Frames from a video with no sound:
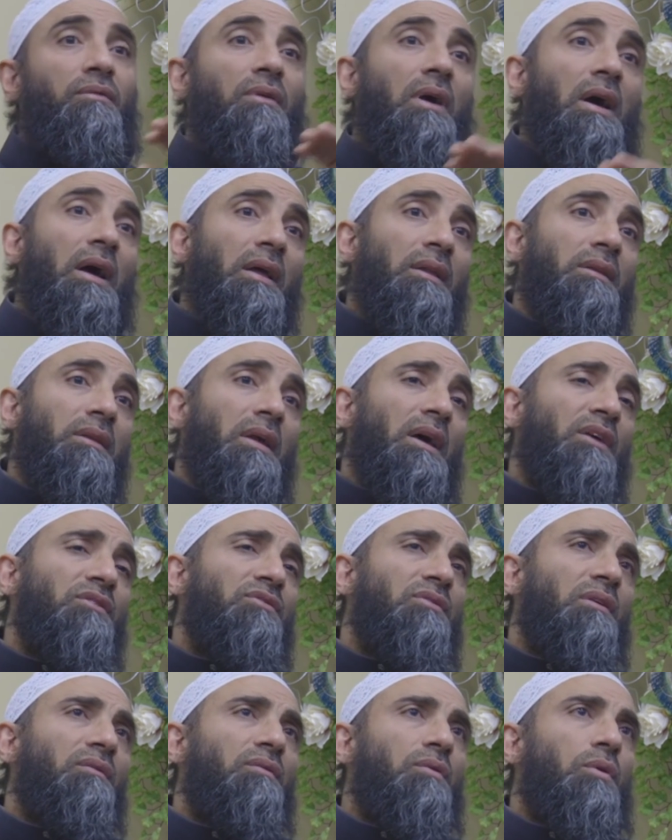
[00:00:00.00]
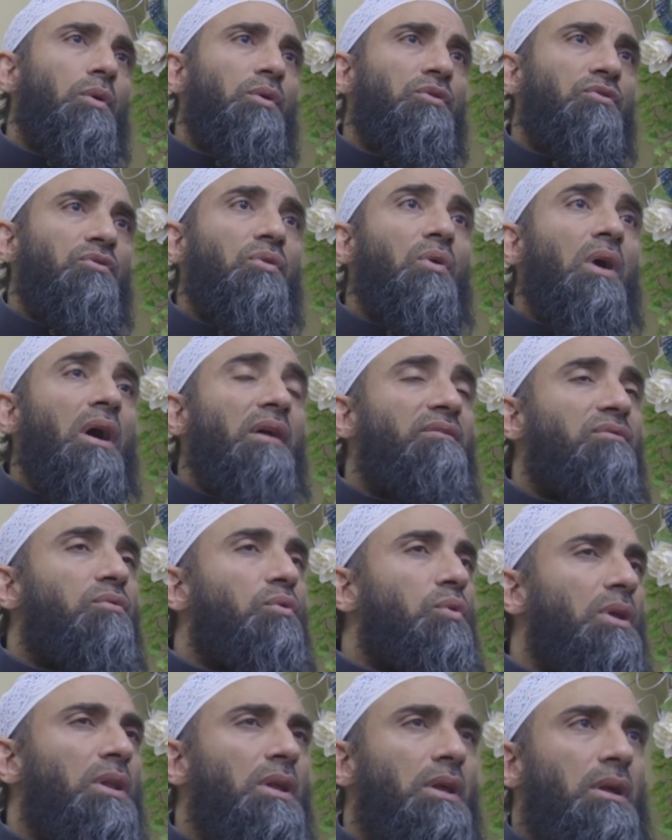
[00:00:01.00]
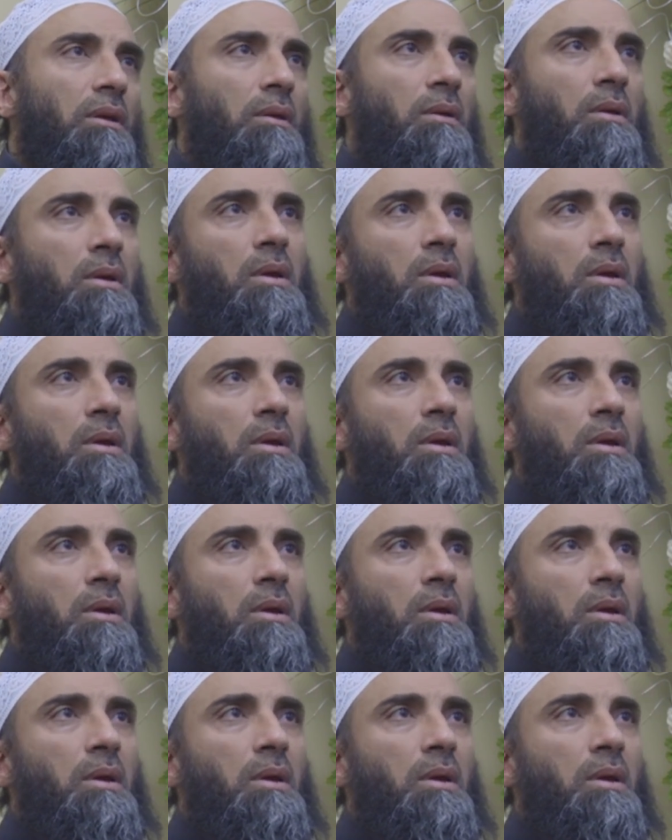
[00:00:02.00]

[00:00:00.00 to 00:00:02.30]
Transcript: And as of those who have really